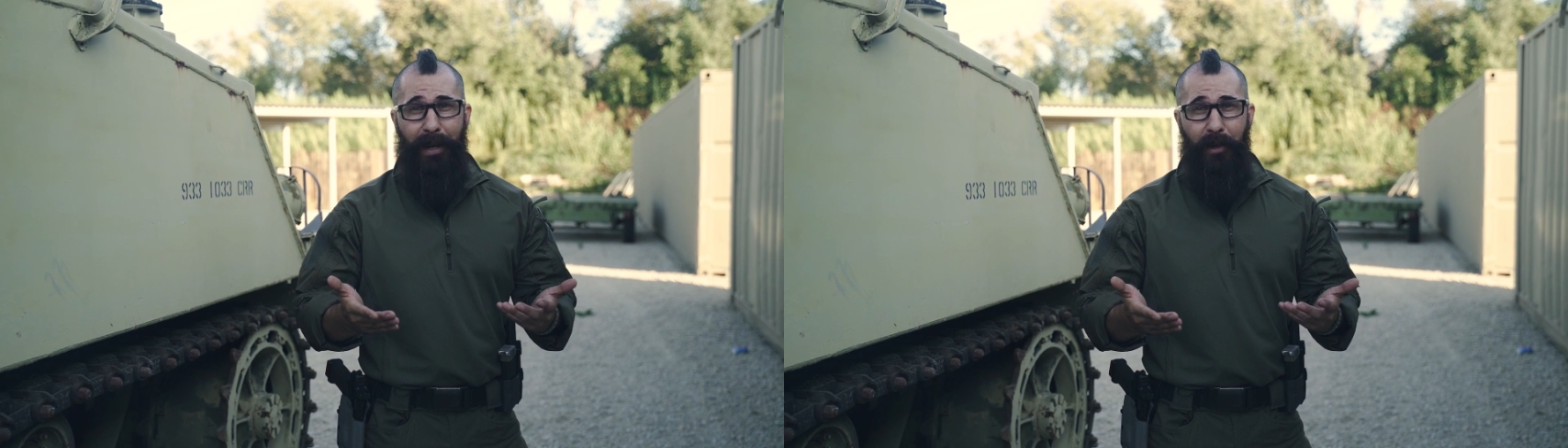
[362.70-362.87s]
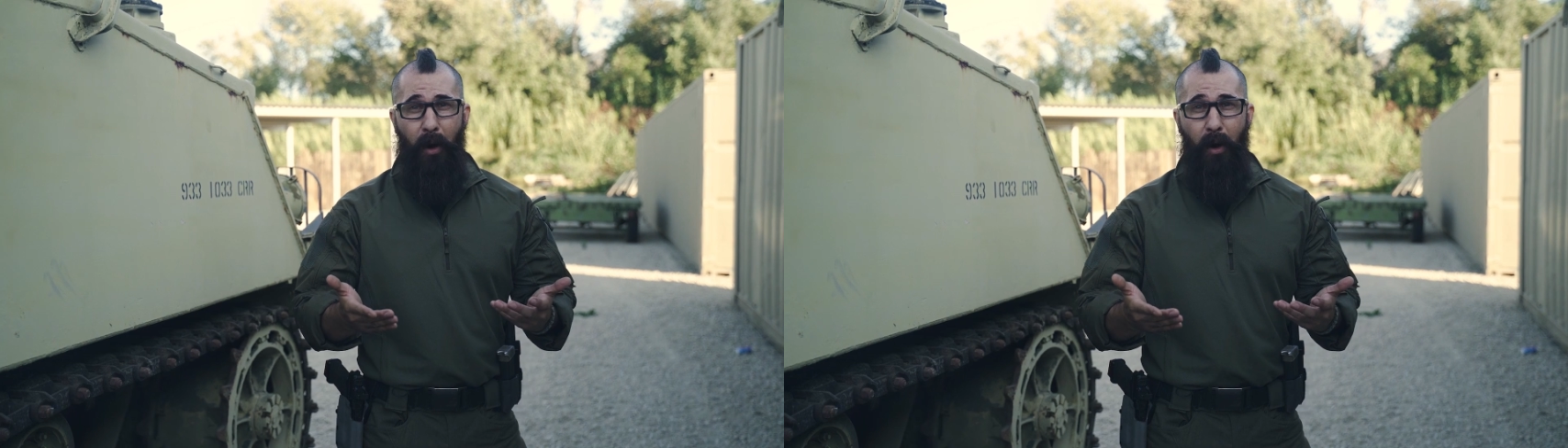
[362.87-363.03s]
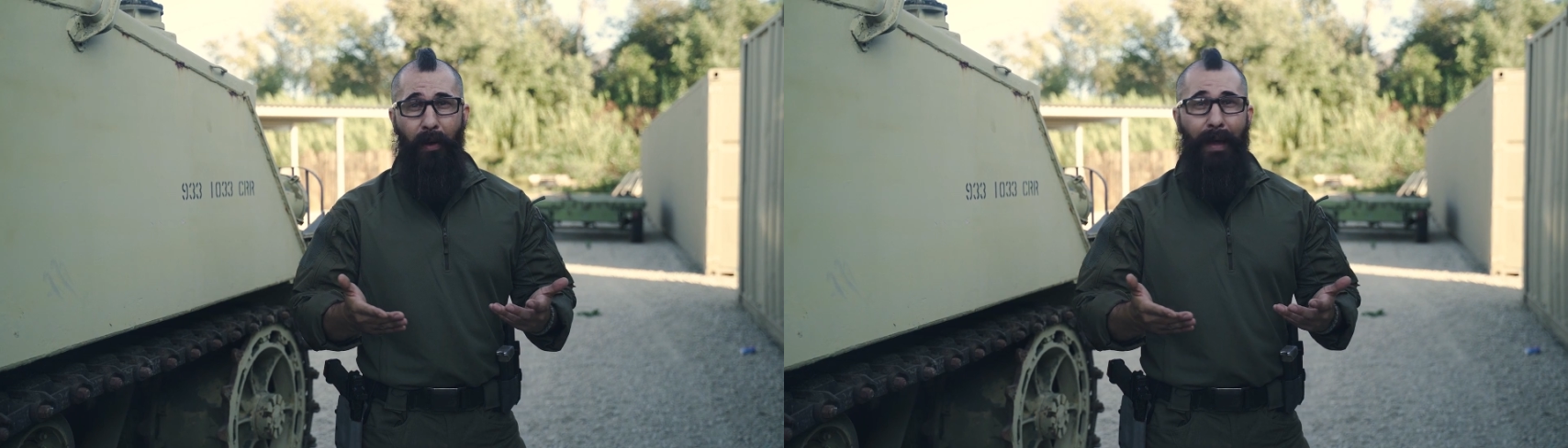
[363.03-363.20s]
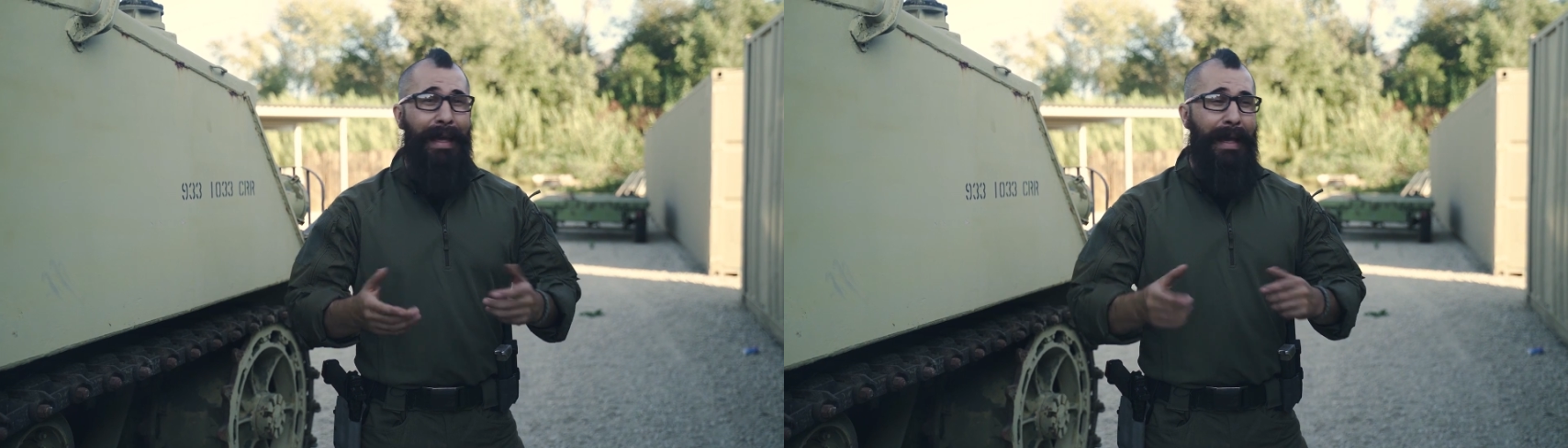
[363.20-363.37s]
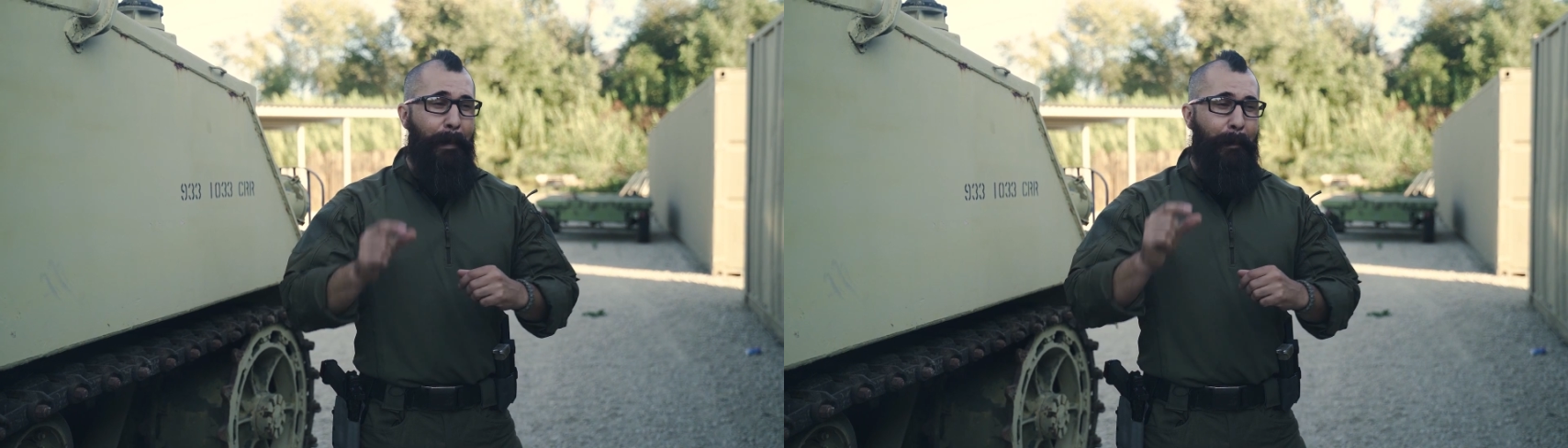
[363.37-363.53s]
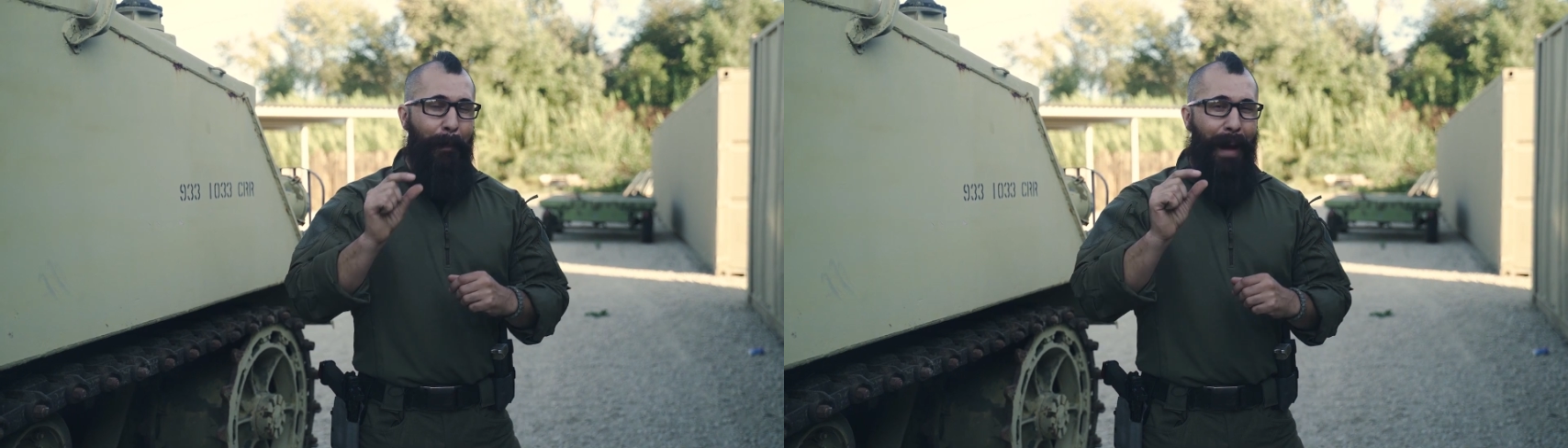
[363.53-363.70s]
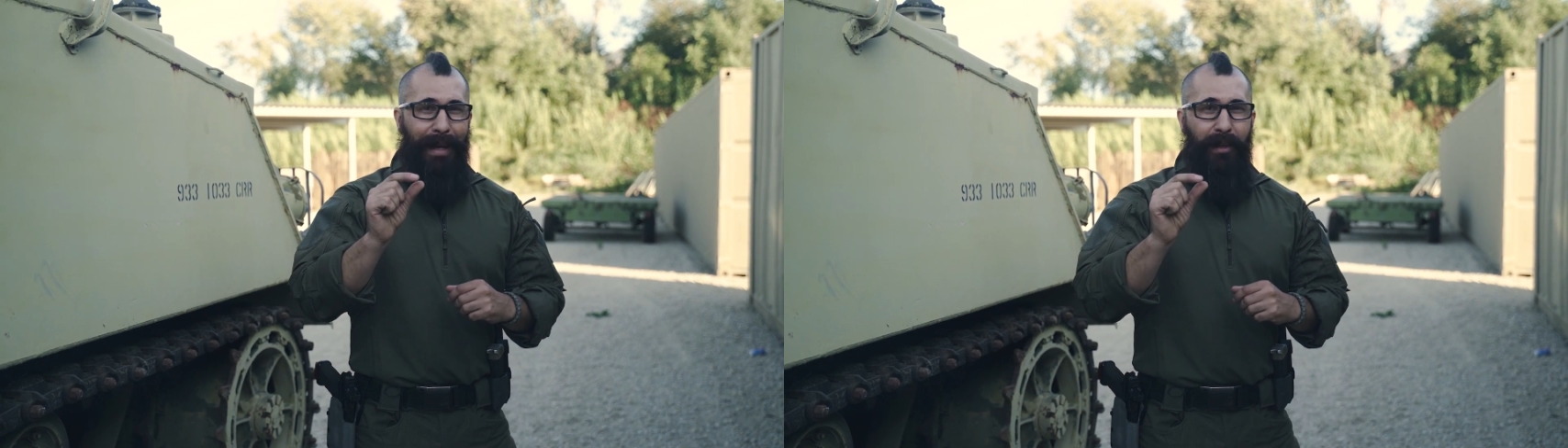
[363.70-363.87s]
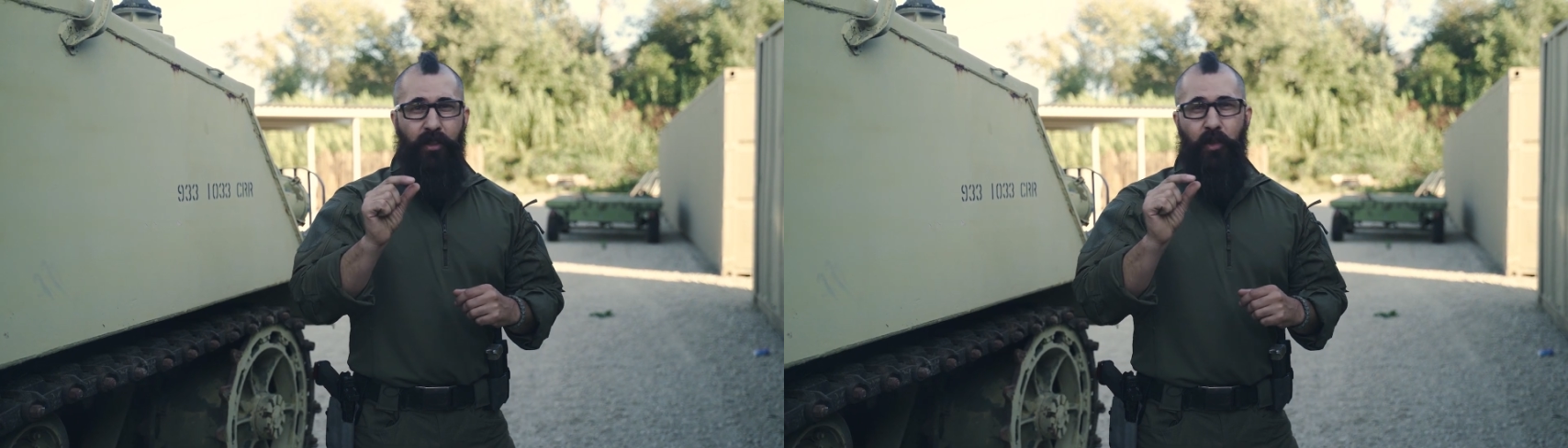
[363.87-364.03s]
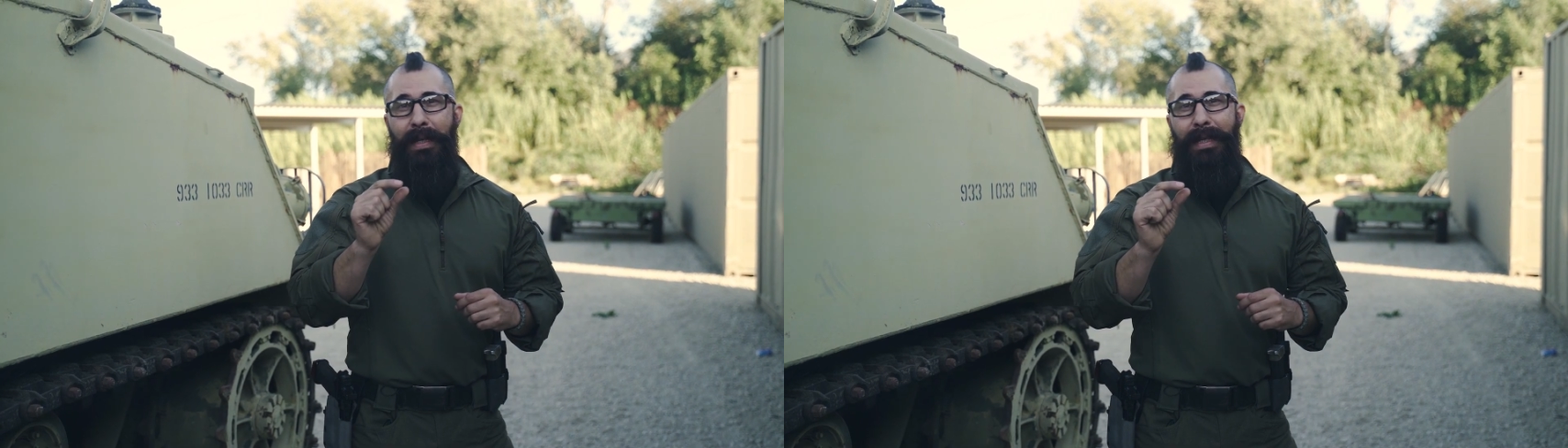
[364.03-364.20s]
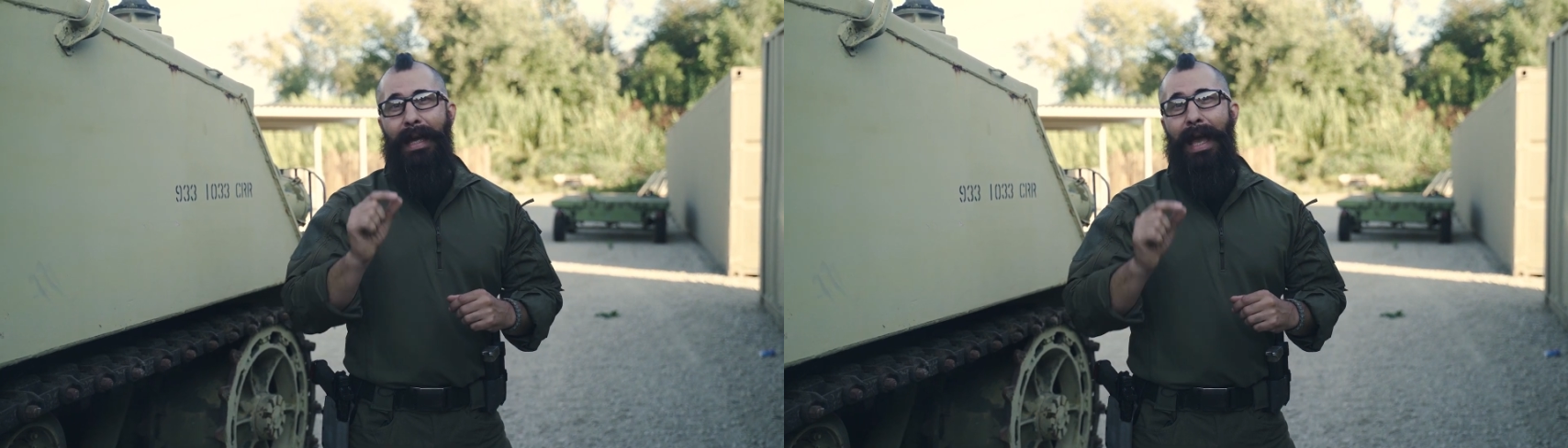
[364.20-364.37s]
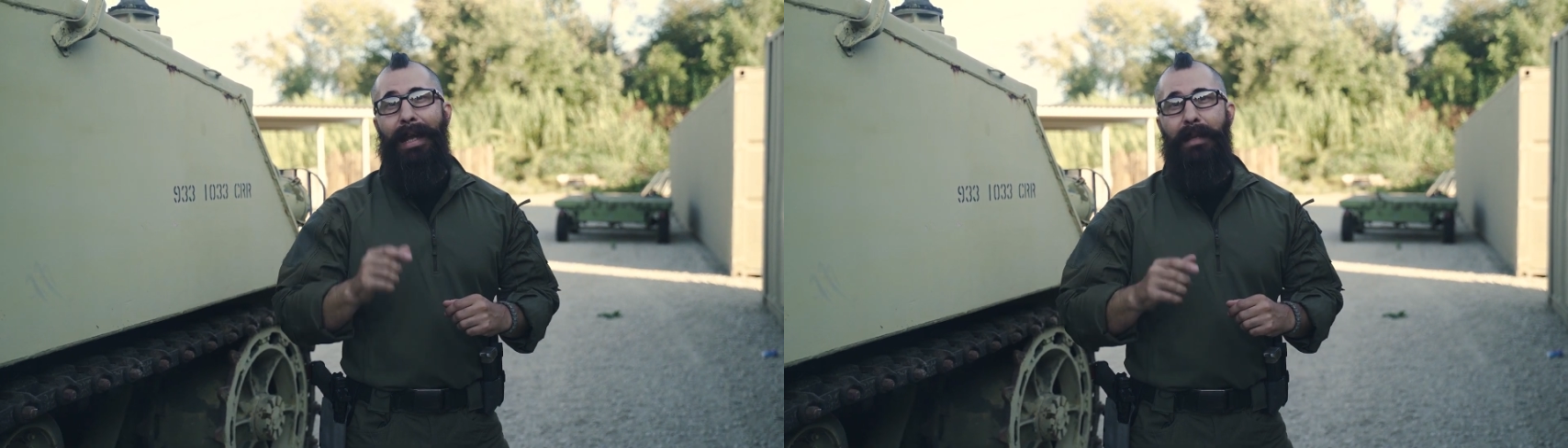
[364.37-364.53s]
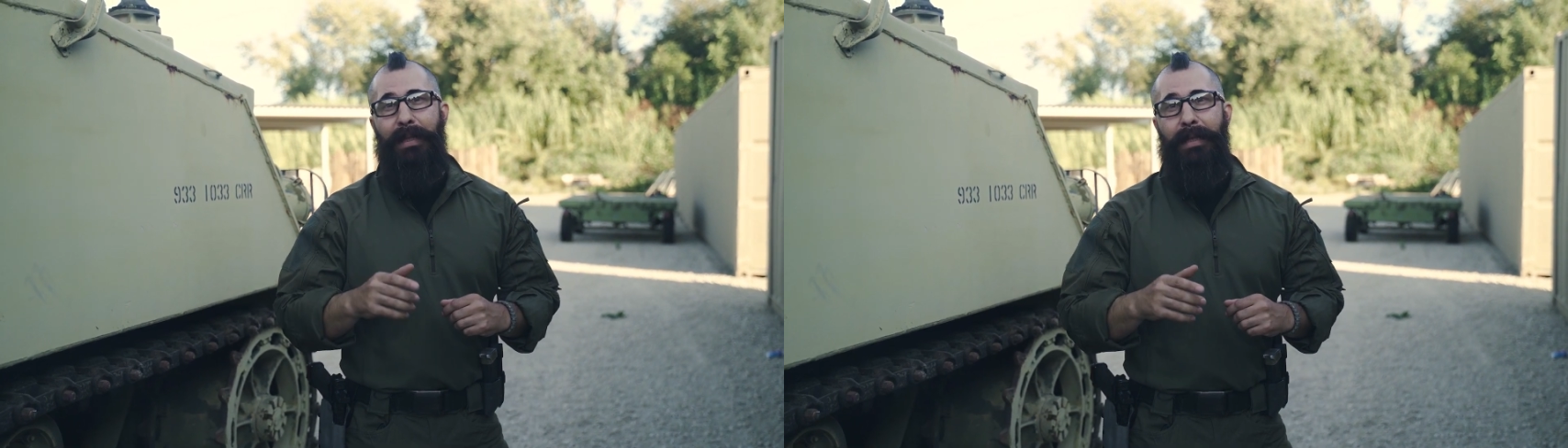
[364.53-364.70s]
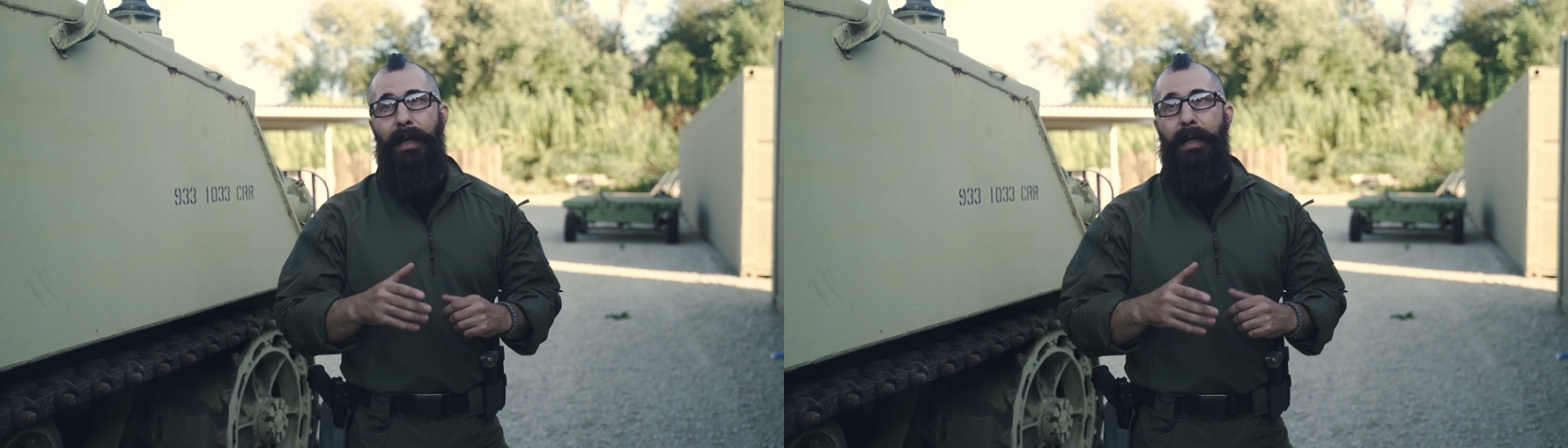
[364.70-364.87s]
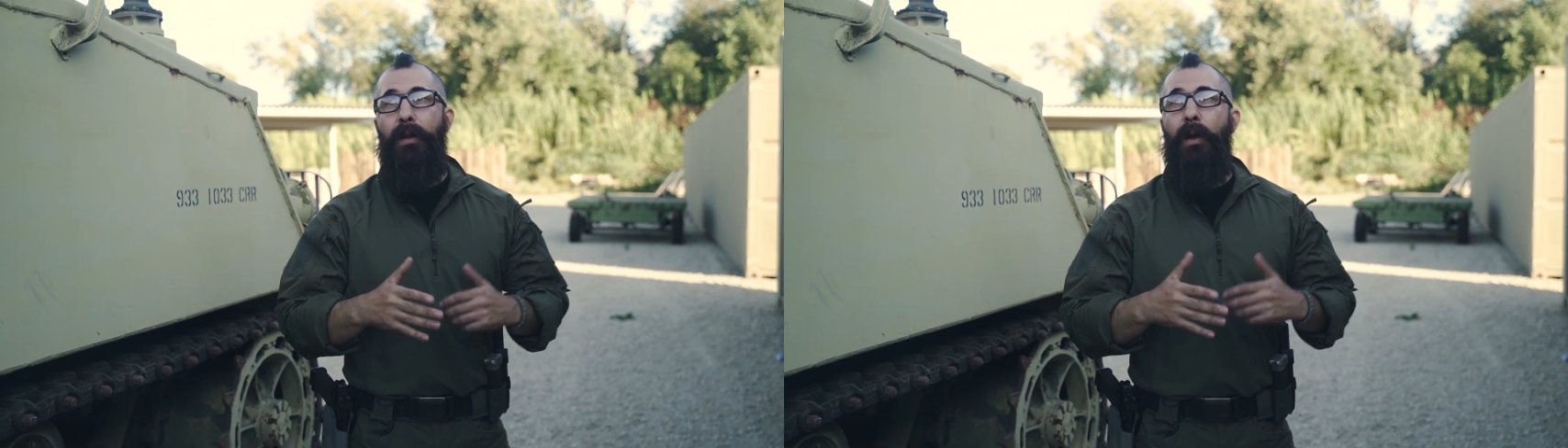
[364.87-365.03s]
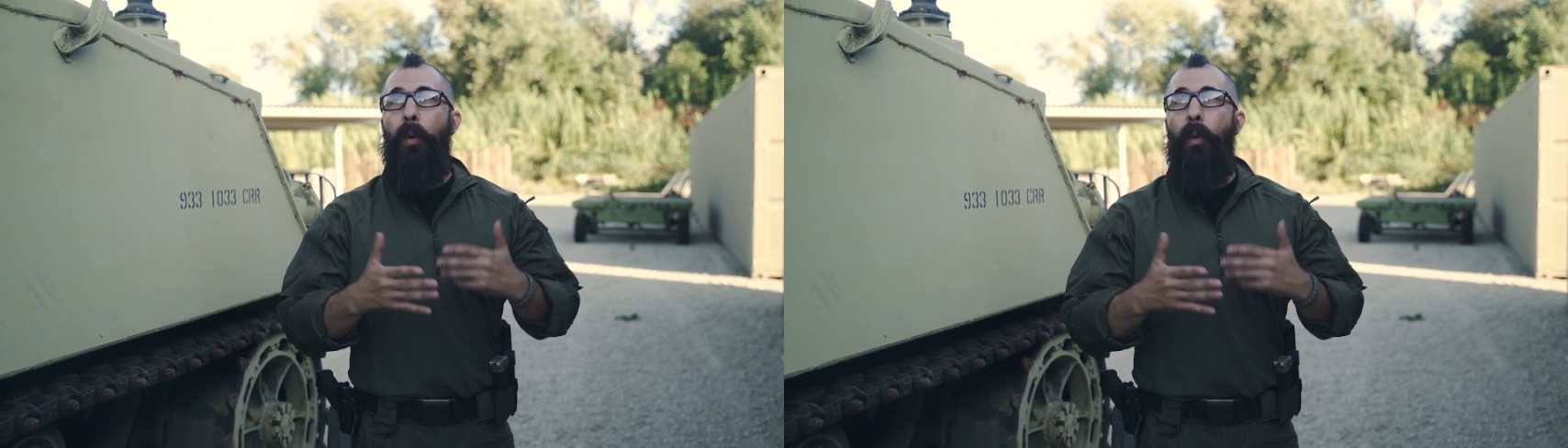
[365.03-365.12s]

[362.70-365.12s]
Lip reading: at all. Minor tweaking had to be done.